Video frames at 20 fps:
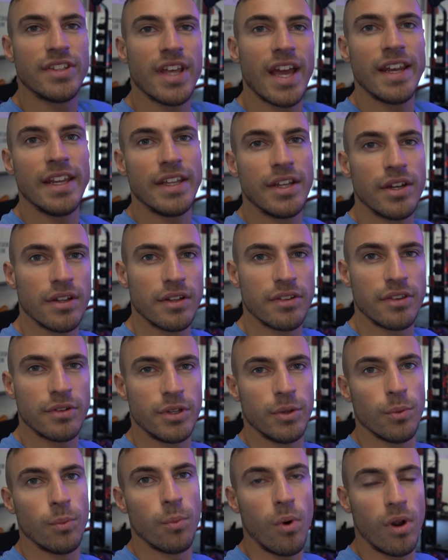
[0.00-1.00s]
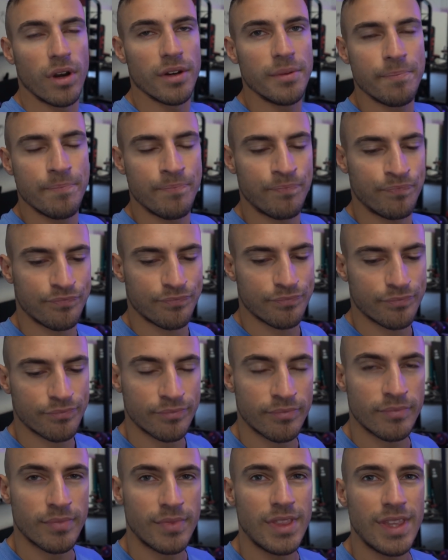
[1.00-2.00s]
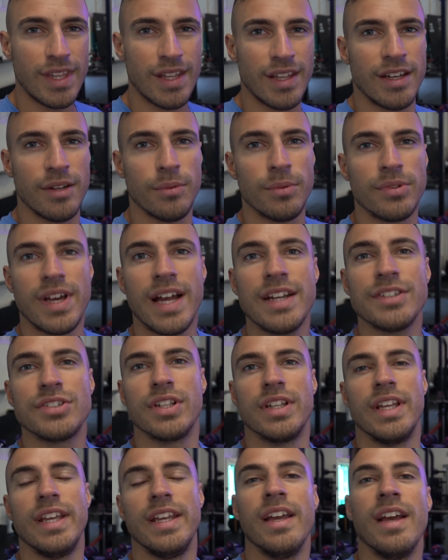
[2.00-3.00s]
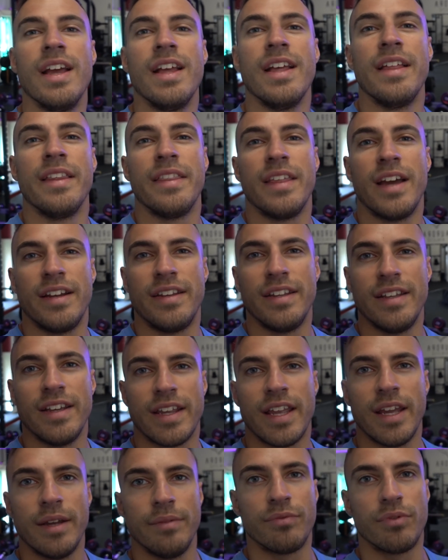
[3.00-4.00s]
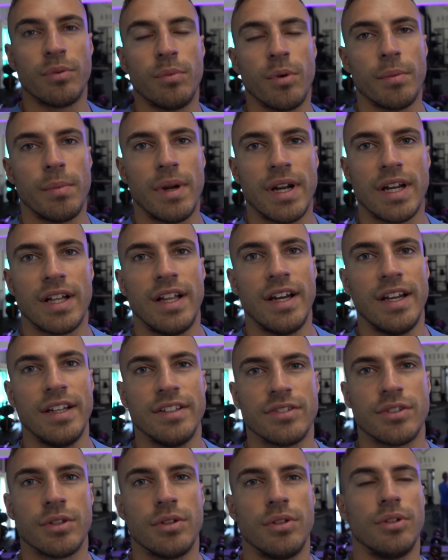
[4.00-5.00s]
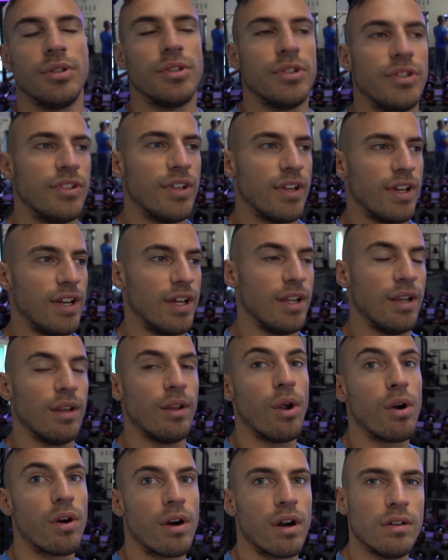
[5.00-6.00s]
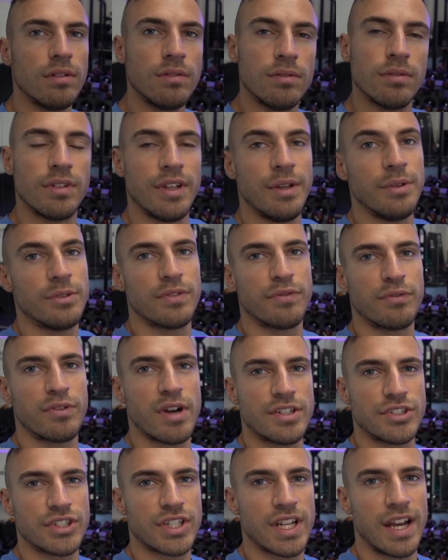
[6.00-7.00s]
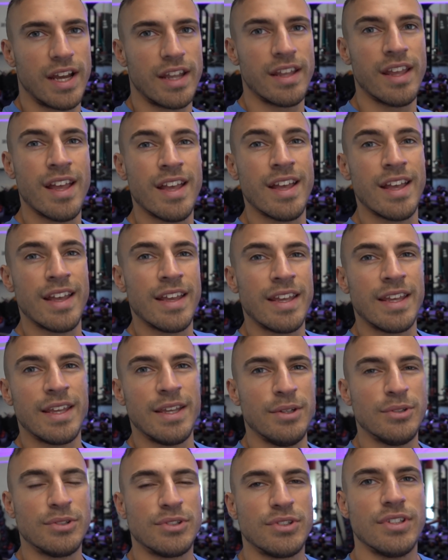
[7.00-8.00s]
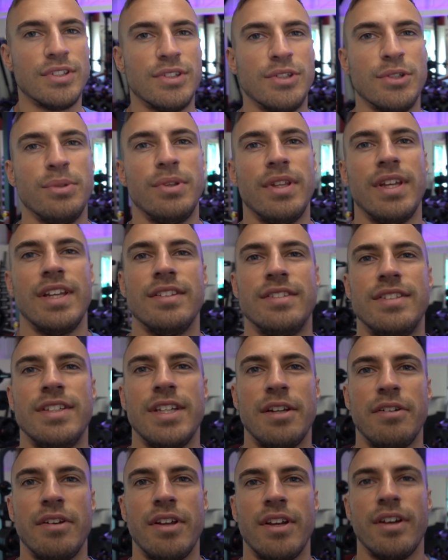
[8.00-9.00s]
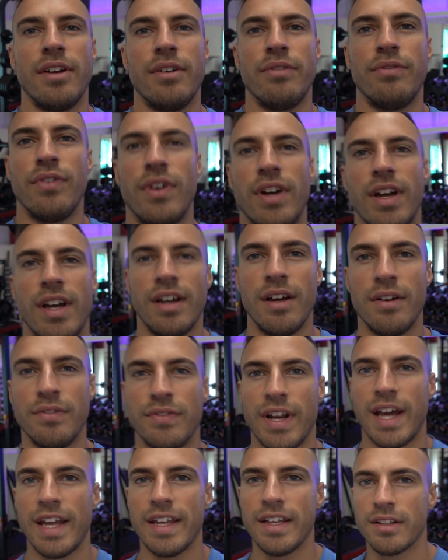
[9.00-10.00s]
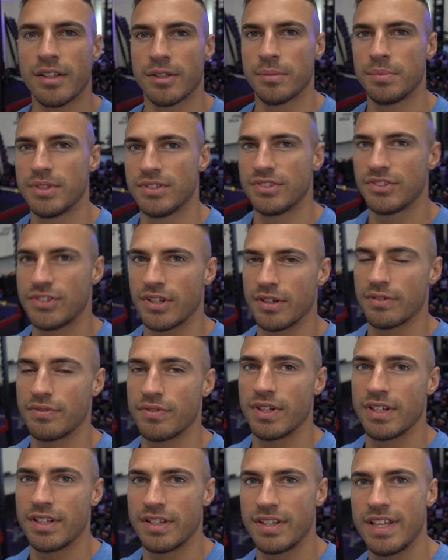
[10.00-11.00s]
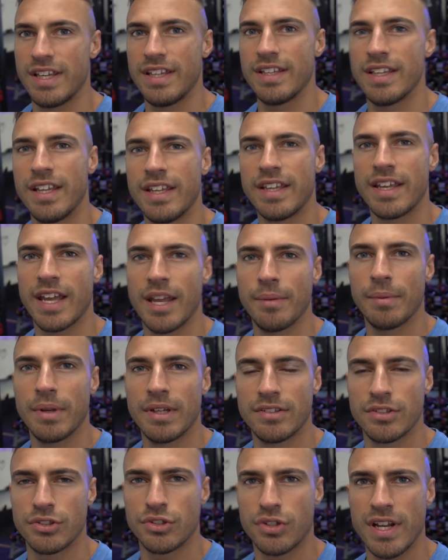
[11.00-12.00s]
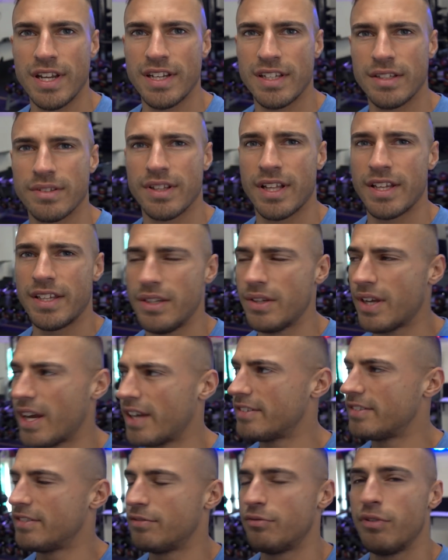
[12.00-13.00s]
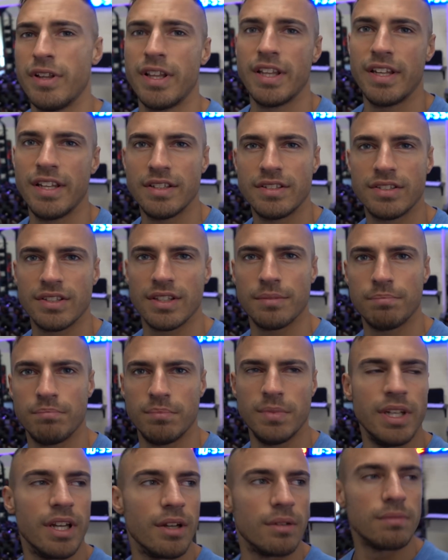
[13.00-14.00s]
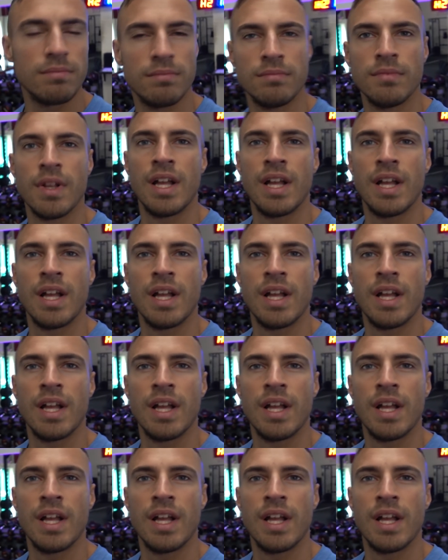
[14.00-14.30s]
to any color that you want. And it was actually, the idea came from one of my clients called Laurent. He was a French guy. He used to do the interior of nightclubs and stuff, and he came in to train. He was like, you guys really need to, you know,